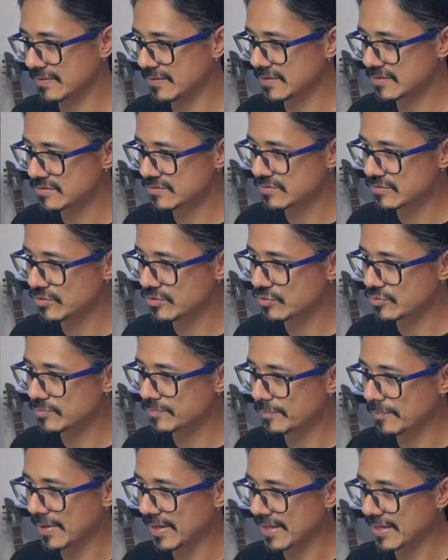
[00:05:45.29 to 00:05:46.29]
This new
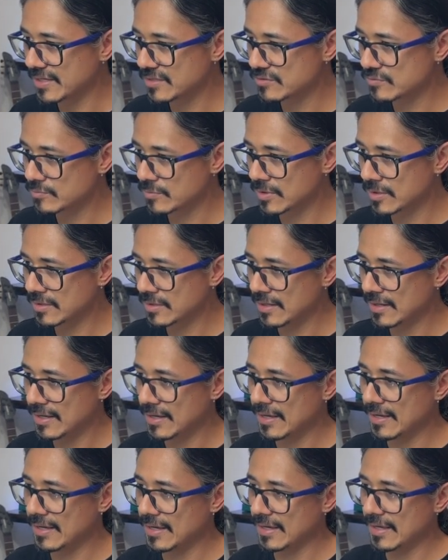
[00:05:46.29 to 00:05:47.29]
Blaze one
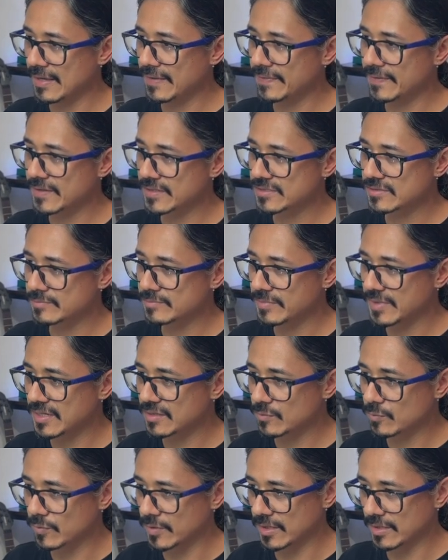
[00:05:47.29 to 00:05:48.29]
and the
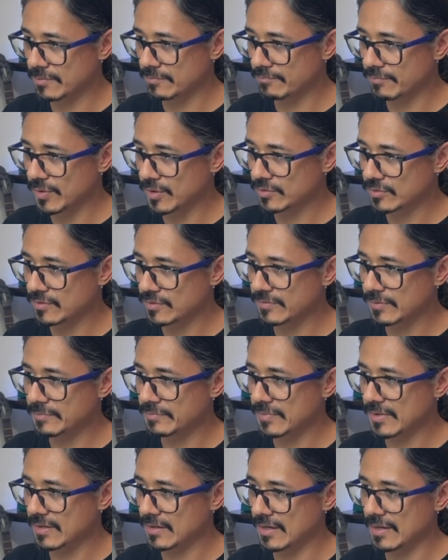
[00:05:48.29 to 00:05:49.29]
Smear one, both of
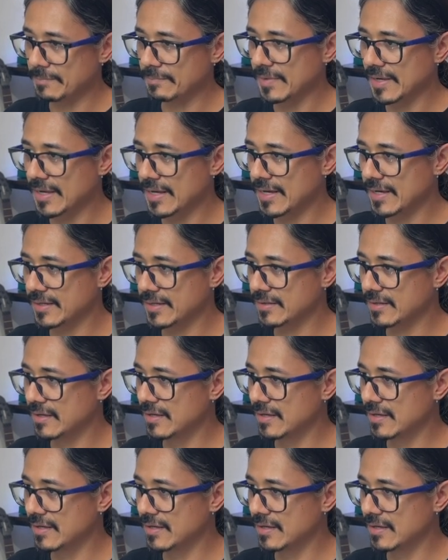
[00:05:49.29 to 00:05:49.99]
them applied.